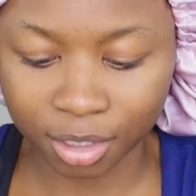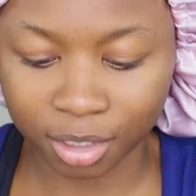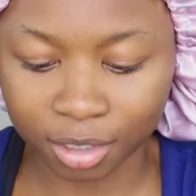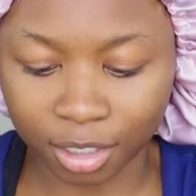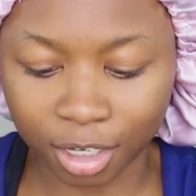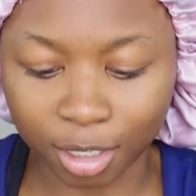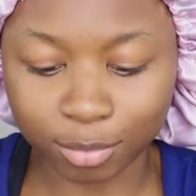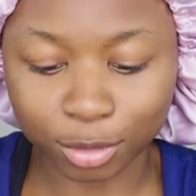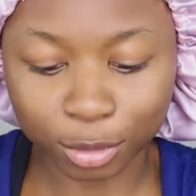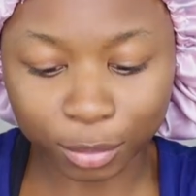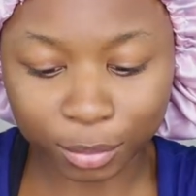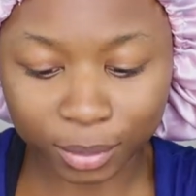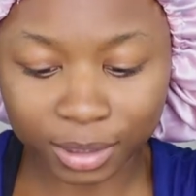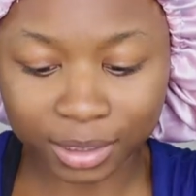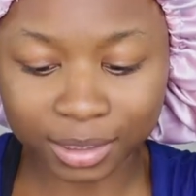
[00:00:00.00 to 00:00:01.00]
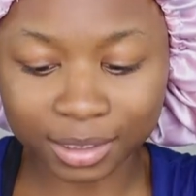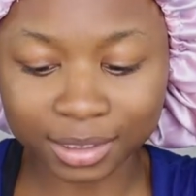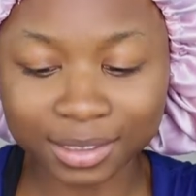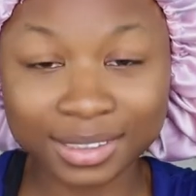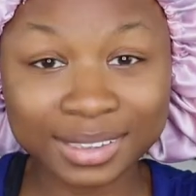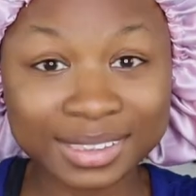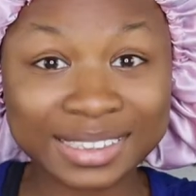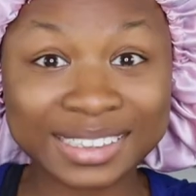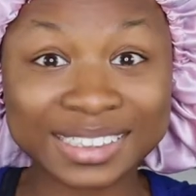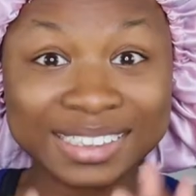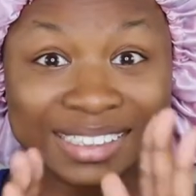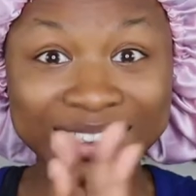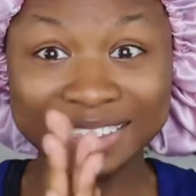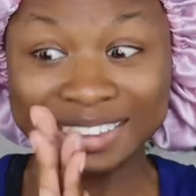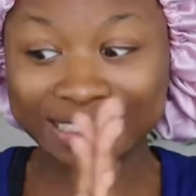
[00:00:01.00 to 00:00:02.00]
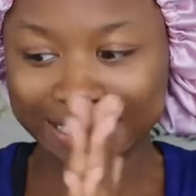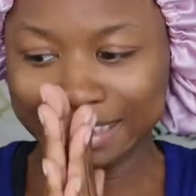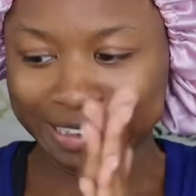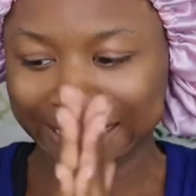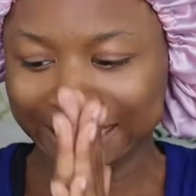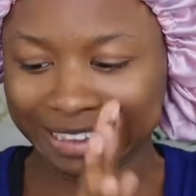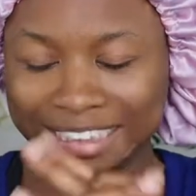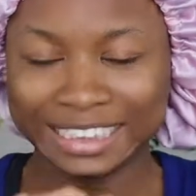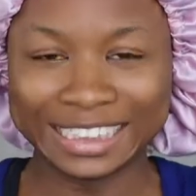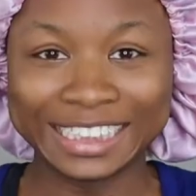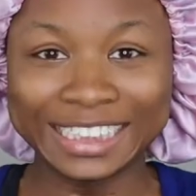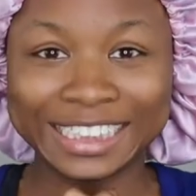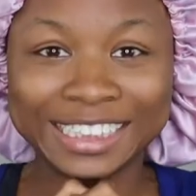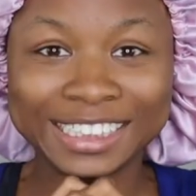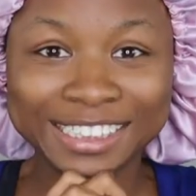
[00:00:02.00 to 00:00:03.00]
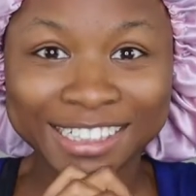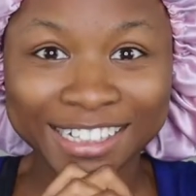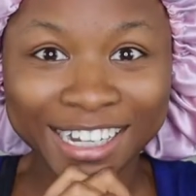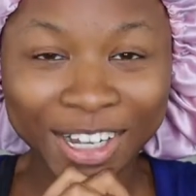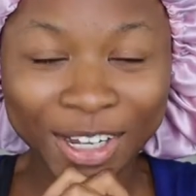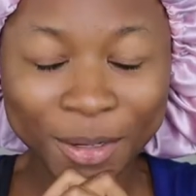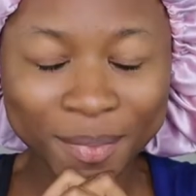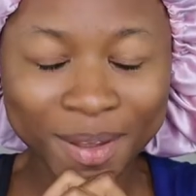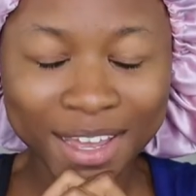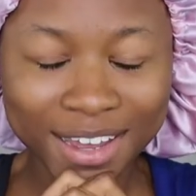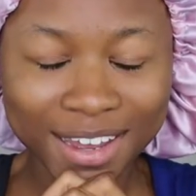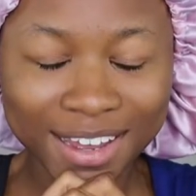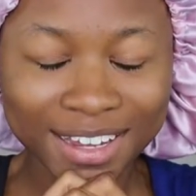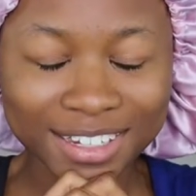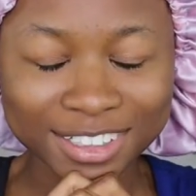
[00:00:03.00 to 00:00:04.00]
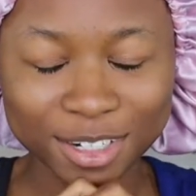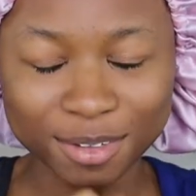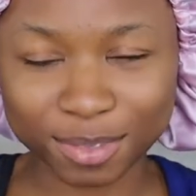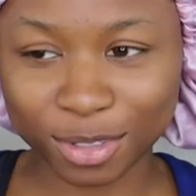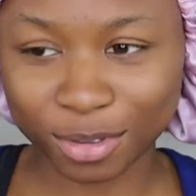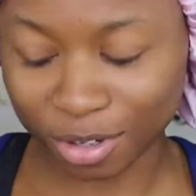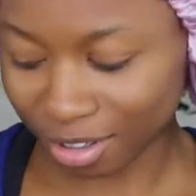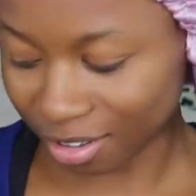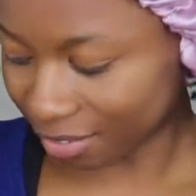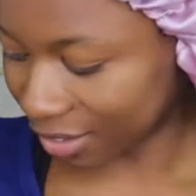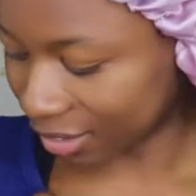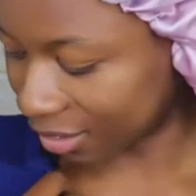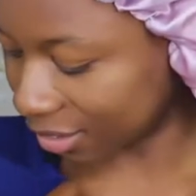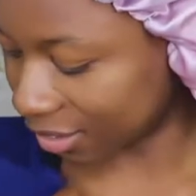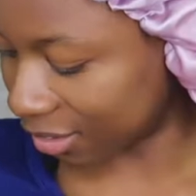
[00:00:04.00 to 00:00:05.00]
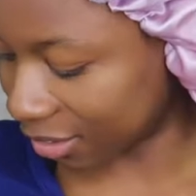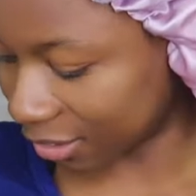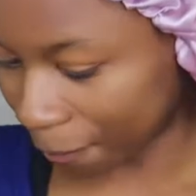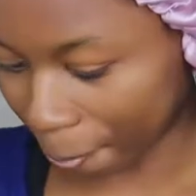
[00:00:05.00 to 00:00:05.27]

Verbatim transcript: that i'm doing oh, oh my gosh i'm so nervous